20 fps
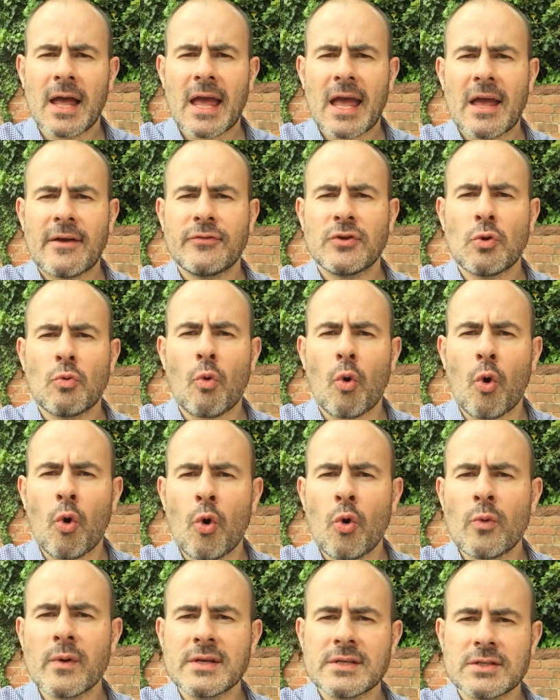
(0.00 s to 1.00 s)
if you
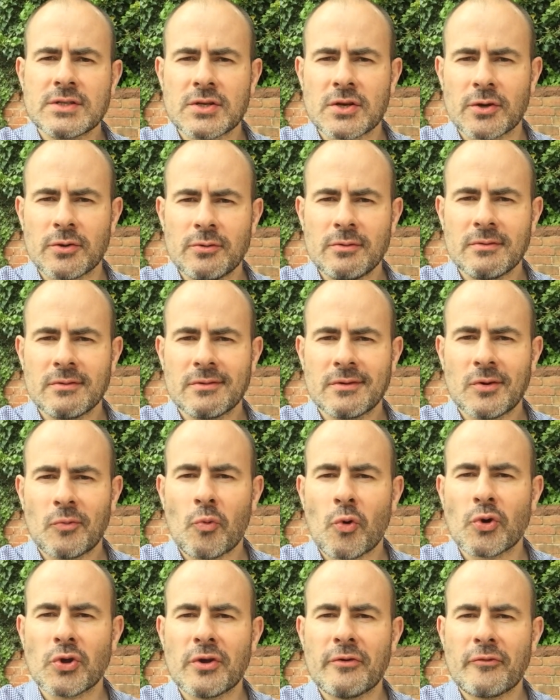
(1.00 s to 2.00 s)
always do
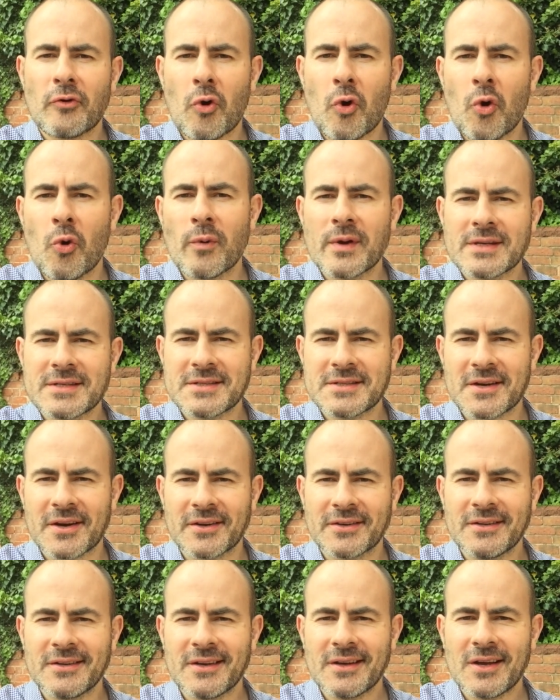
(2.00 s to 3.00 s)
what you've always
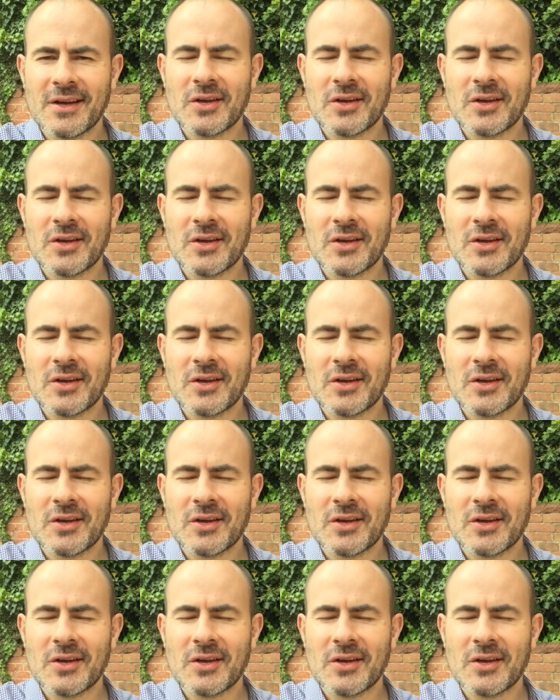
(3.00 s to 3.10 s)
done,